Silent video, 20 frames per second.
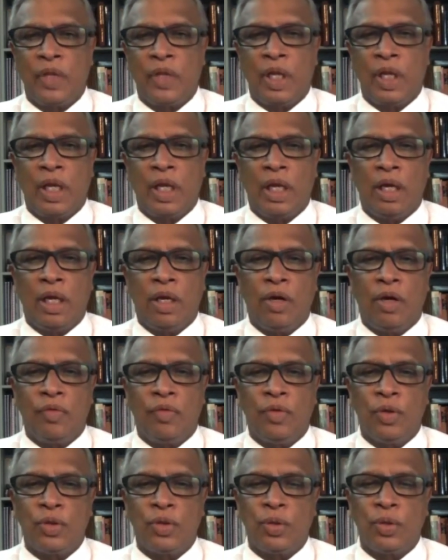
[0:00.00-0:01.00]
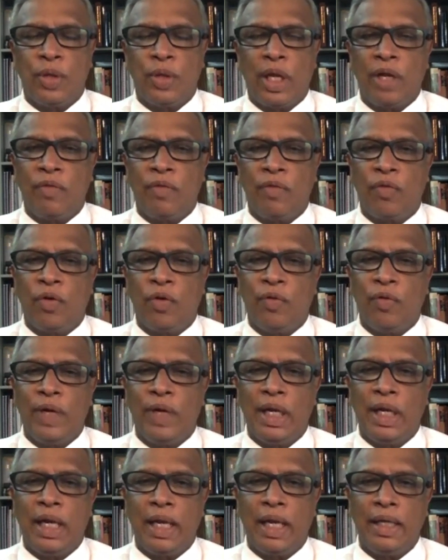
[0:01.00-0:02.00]
of those who die of
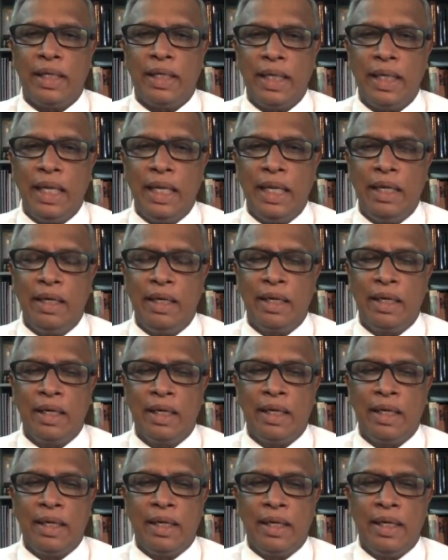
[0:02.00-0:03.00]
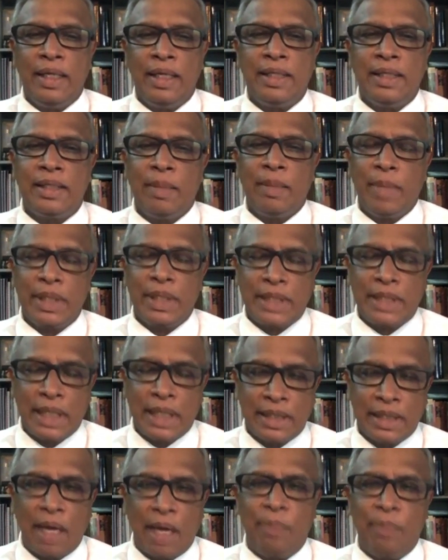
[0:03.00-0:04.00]
COVID-19 is the best
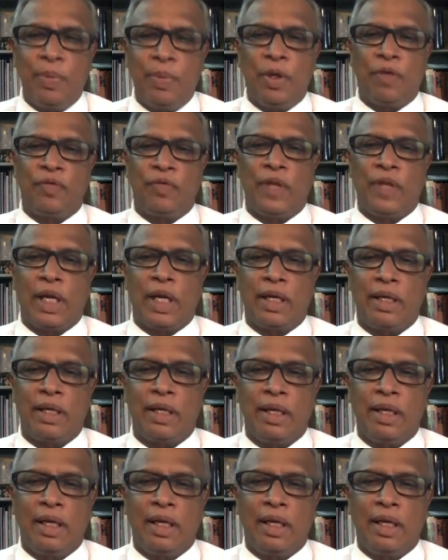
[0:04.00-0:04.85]
example of that.